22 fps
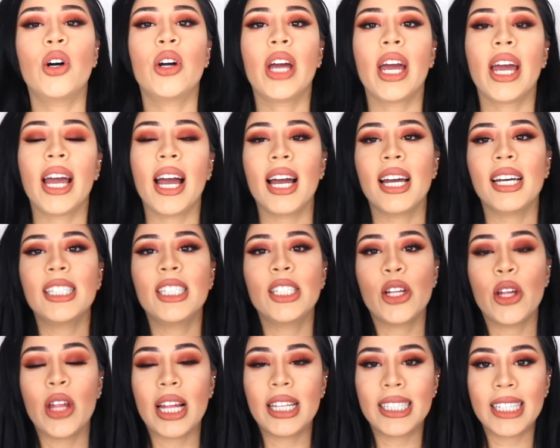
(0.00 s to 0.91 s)
Okay, guys,
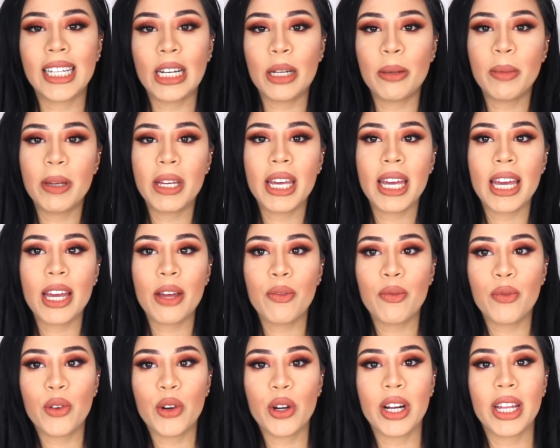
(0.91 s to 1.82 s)
so that's gonna be
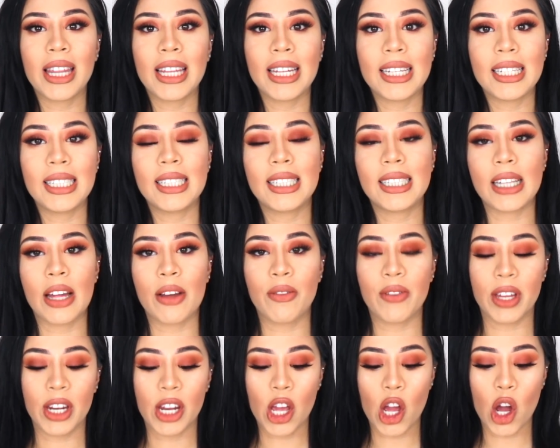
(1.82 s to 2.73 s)
it for this
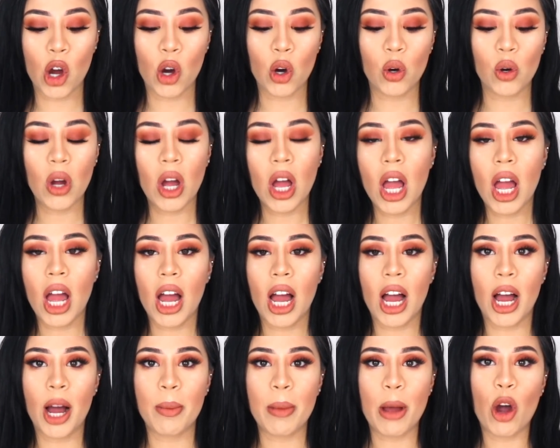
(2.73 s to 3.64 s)
video.
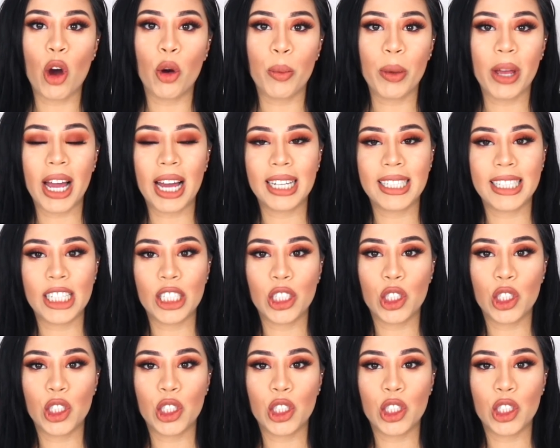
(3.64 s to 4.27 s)
I hope you guys